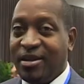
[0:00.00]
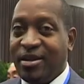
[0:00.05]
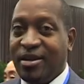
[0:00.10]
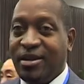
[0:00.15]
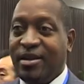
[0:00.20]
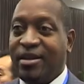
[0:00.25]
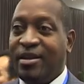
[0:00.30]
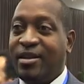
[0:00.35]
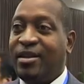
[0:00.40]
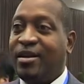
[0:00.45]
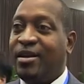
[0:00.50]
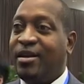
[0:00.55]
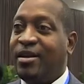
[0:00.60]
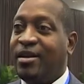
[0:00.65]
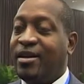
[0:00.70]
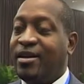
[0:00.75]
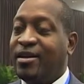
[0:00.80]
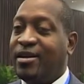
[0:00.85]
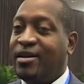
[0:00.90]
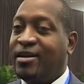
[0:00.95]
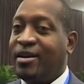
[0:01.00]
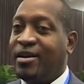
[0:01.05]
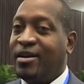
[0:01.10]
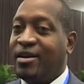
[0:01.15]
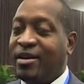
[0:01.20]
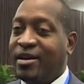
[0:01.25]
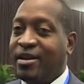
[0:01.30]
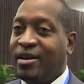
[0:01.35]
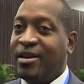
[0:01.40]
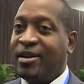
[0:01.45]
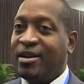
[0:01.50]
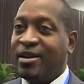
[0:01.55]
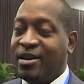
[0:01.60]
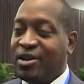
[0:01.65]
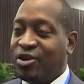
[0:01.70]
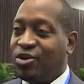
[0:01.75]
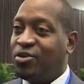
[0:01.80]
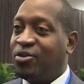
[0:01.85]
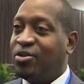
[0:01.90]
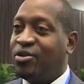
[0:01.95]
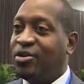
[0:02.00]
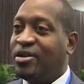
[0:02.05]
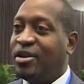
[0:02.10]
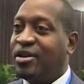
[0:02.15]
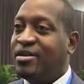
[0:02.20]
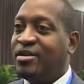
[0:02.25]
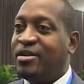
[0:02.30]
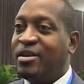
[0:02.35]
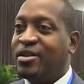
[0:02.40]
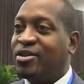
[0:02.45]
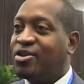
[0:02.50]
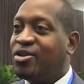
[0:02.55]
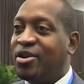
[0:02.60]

And uh, I, I, can assure you that there is